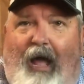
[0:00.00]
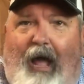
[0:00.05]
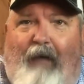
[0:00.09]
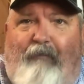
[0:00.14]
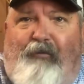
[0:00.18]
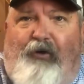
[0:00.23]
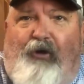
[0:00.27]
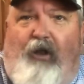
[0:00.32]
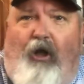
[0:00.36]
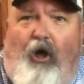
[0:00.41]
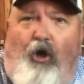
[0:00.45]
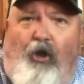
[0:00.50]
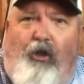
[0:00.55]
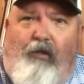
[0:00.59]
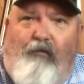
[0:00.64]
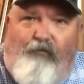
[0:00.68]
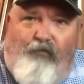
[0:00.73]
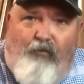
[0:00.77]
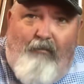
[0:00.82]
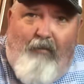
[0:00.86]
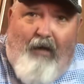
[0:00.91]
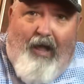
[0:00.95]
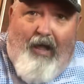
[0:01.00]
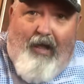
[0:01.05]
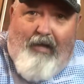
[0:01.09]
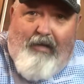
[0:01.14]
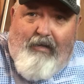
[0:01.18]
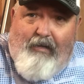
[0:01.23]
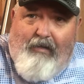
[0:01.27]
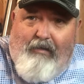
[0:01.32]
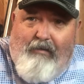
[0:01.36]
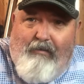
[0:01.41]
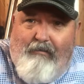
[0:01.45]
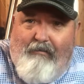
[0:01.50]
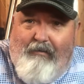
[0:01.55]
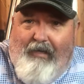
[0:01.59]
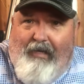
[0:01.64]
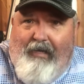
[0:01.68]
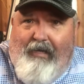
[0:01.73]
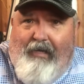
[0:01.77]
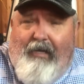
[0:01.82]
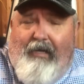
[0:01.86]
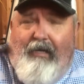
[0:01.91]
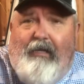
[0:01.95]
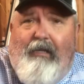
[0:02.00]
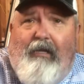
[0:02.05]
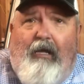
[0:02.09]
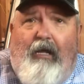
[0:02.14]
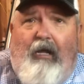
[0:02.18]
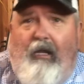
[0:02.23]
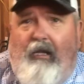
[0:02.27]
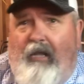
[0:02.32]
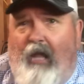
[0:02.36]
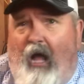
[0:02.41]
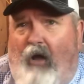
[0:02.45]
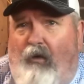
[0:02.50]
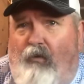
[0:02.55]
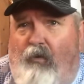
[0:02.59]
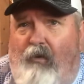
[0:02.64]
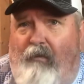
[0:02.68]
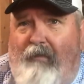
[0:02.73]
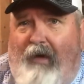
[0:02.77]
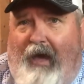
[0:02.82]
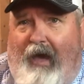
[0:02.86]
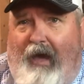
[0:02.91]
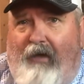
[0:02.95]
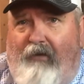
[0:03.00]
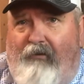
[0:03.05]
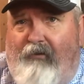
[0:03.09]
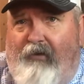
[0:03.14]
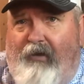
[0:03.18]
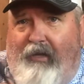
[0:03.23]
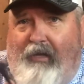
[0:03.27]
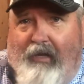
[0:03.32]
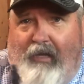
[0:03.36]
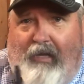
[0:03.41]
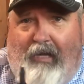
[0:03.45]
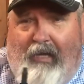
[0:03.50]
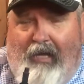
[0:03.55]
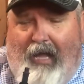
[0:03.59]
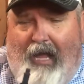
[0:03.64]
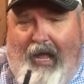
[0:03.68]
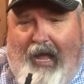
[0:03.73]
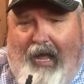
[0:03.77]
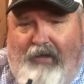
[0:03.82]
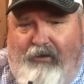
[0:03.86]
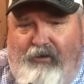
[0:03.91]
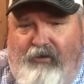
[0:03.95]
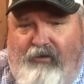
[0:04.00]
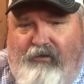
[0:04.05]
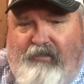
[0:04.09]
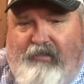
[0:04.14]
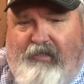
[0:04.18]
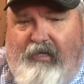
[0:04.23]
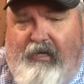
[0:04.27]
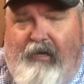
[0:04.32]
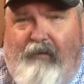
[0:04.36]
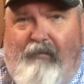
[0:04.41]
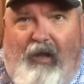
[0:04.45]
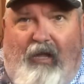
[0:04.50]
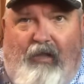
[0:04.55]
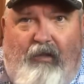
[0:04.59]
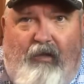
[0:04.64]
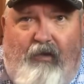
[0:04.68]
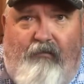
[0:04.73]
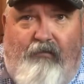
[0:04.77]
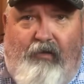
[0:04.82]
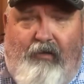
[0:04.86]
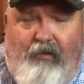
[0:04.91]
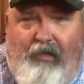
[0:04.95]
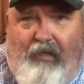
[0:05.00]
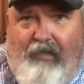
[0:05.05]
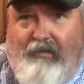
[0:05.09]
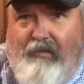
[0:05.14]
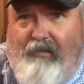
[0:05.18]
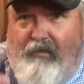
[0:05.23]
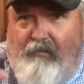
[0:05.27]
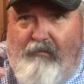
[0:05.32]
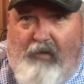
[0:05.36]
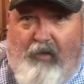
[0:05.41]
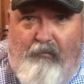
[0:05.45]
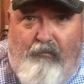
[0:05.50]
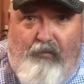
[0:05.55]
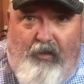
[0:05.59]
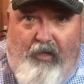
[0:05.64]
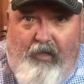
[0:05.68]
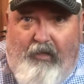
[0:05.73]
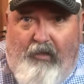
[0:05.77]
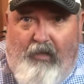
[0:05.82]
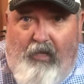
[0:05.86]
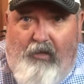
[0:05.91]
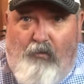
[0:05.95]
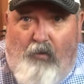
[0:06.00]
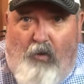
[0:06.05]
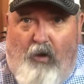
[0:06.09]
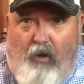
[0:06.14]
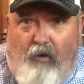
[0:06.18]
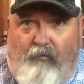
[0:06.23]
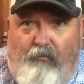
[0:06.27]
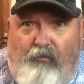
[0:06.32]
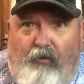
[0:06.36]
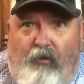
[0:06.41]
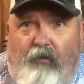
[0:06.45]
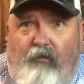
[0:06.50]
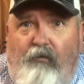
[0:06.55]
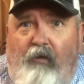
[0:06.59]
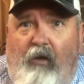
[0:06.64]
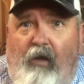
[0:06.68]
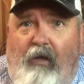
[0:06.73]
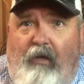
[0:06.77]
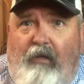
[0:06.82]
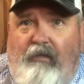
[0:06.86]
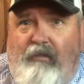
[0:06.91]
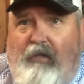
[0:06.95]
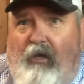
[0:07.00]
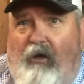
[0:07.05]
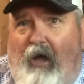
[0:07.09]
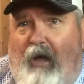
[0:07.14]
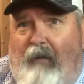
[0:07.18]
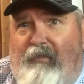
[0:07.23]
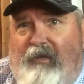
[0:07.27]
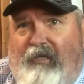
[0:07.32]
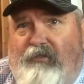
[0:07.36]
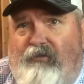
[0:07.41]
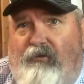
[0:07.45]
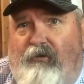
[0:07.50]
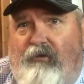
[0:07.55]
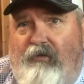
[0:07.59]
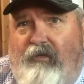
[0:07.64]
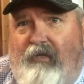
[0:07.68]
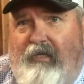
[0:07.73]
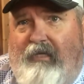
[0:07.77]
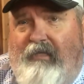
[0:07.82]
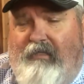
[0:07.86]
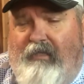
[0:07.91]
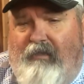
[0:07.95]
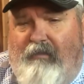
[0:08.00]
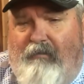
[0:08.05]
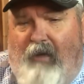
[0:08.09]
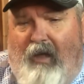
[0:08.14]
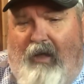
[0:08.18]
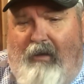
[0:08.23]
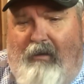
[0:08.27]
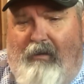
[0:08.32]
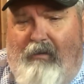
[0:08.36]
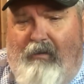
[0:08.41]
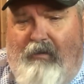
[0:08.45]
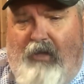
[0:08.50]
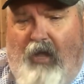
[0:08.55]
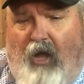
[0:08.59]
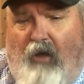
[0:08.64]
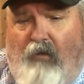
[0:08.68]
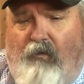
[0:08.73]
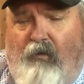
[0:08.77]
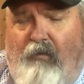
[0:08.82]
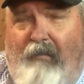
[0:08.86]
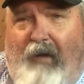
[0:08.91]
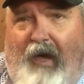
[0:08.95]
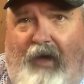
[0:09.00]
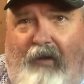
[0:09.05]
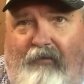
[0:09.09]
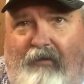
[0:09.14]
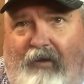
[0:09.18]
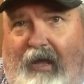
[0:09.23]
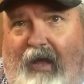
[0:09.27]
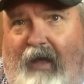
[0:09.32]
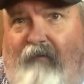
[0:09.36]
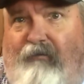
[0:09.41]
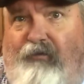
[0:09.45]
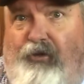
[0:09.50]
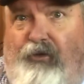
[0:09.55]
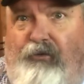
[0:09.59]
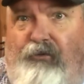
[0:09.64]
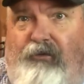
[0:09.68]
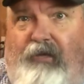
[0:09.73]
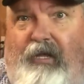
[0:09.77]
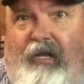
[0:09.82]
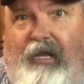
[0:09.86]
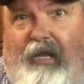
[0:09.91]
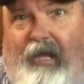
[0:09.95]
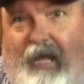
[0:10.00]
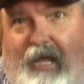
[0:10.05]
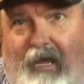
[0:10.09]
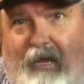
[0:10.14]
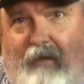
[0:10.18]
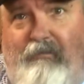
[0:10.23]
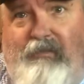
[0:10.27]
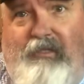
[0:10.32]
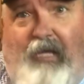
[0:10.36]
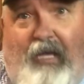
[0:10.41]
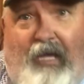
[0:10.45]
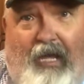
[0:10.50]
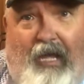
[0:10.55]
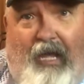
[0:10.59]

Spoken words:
I put on it for my end an aqua battery. I use them. I love it's completely waterproof. So I'll be screwing these into my aqua battery. I have two 10 amps,